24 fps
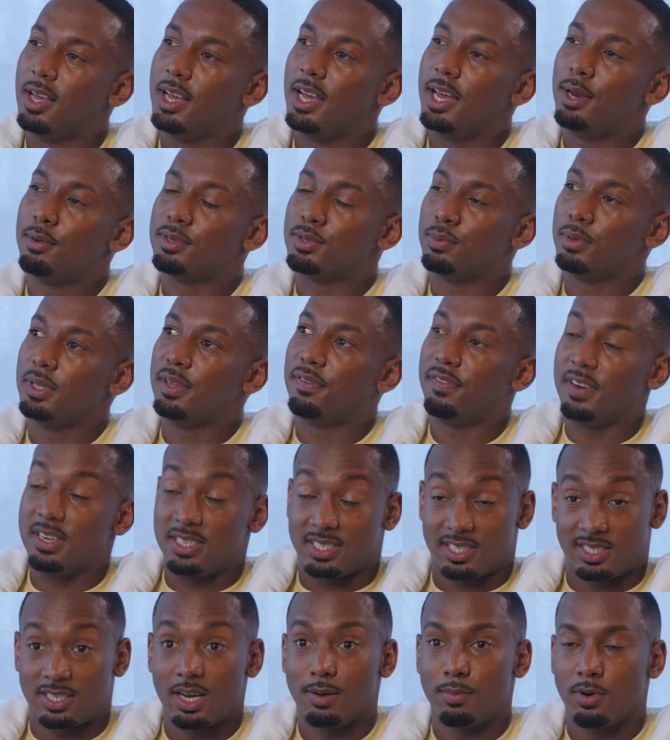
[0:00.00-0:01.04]
It was a really fun
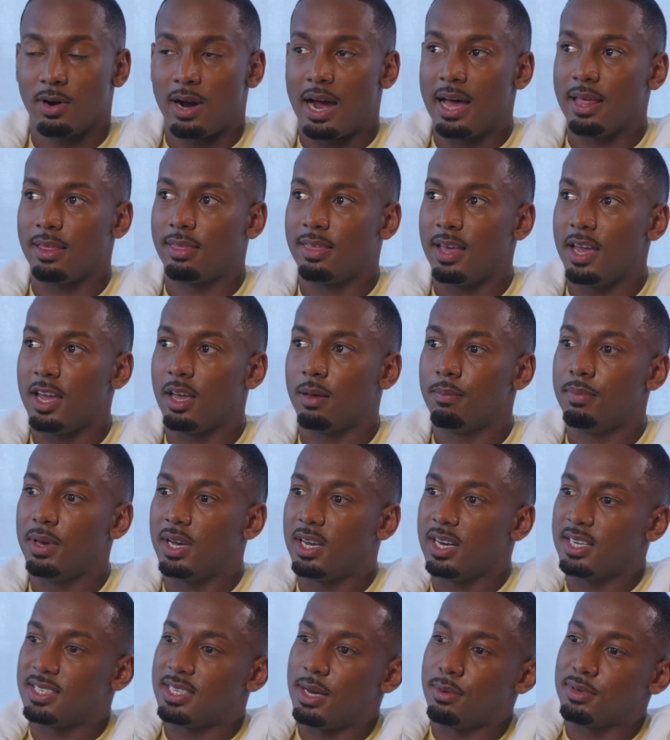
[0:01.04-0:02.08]
summer, I think,
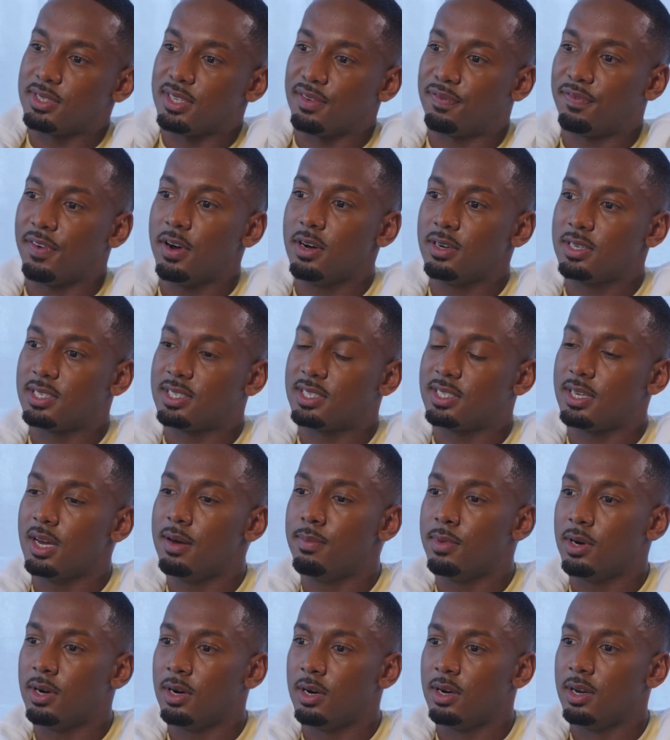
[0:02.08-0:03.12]
because that was the first
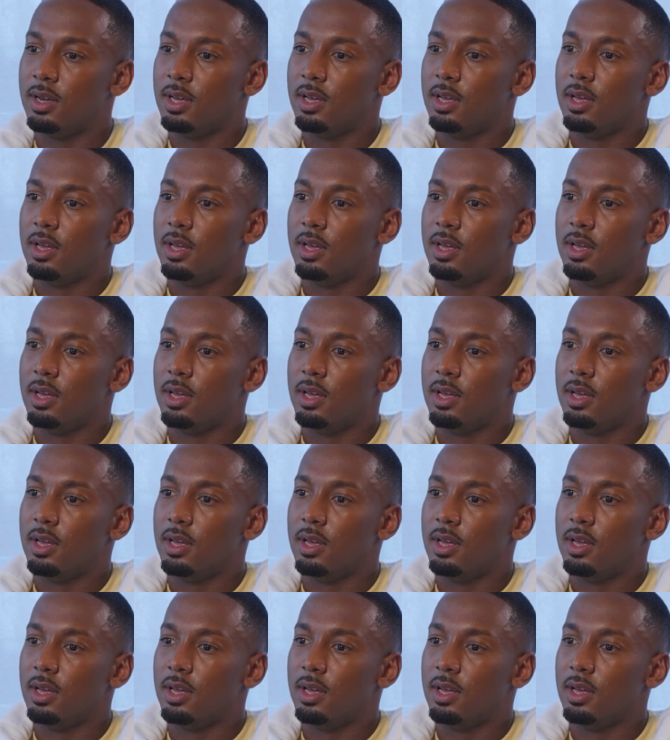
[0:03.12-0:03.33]
summer